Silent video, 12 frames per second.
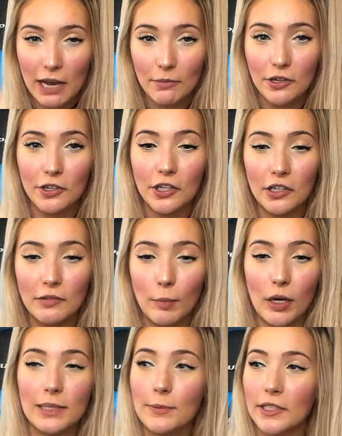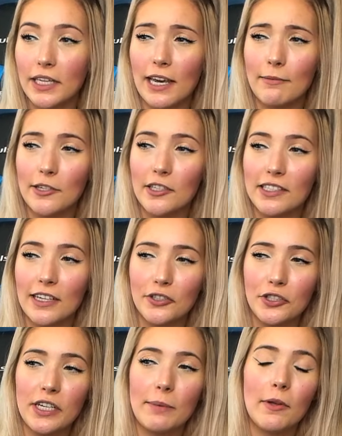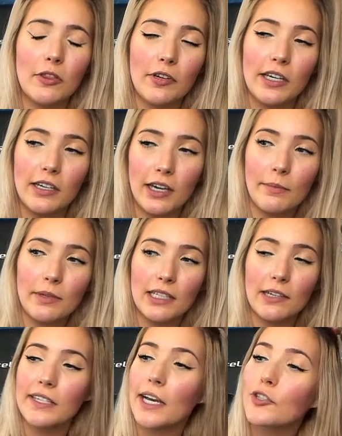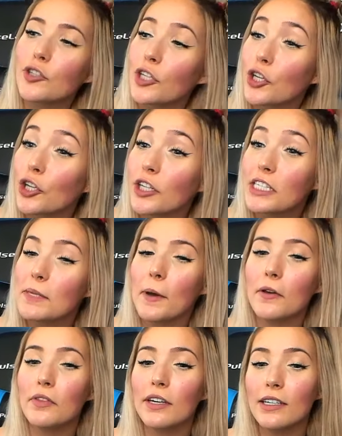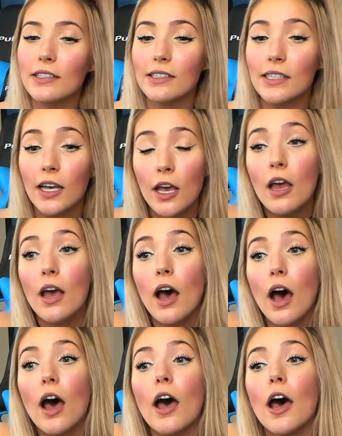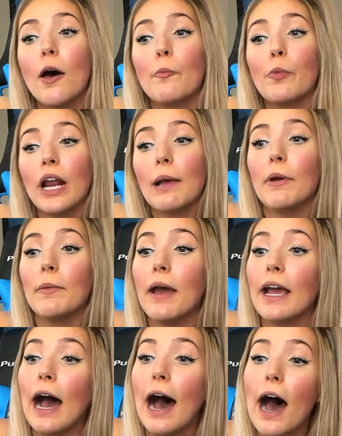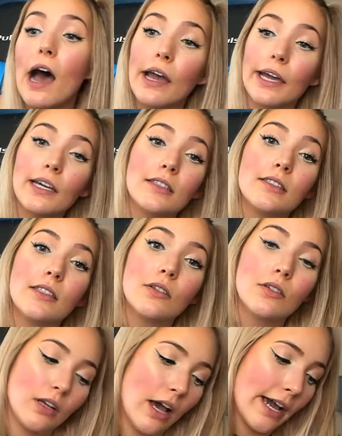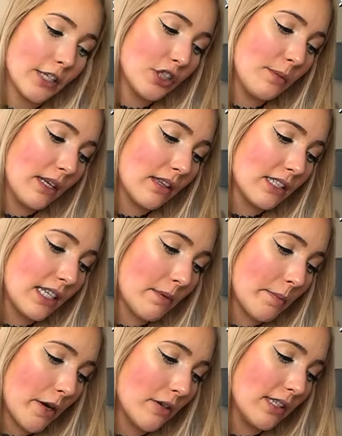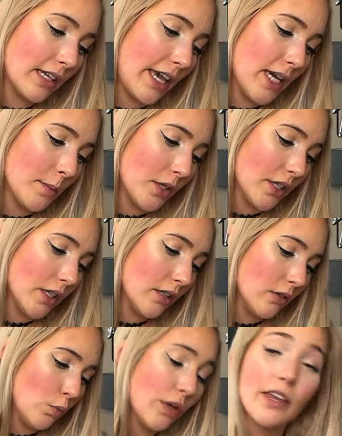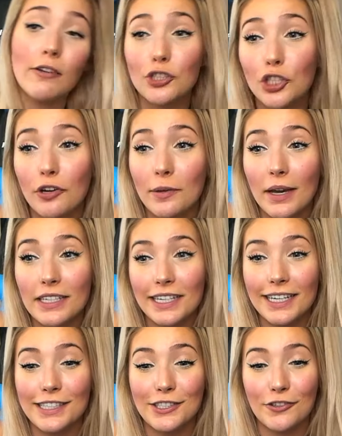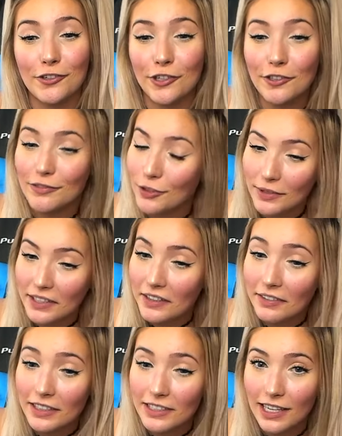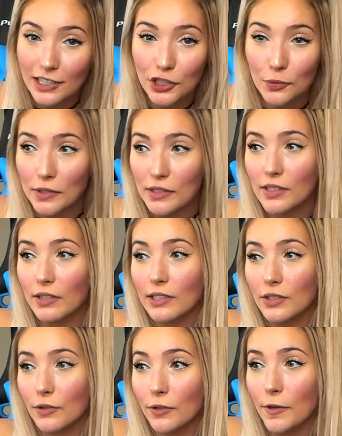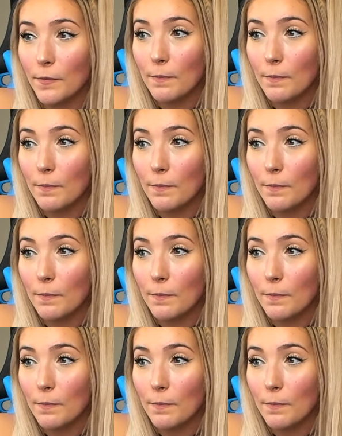girl, multiple cam girls actually, about their income, because I was actually curious about this. When I'm on my high, I actually make the same amount as a cam girl without showing my tits or doing anything sexual, so that's cool.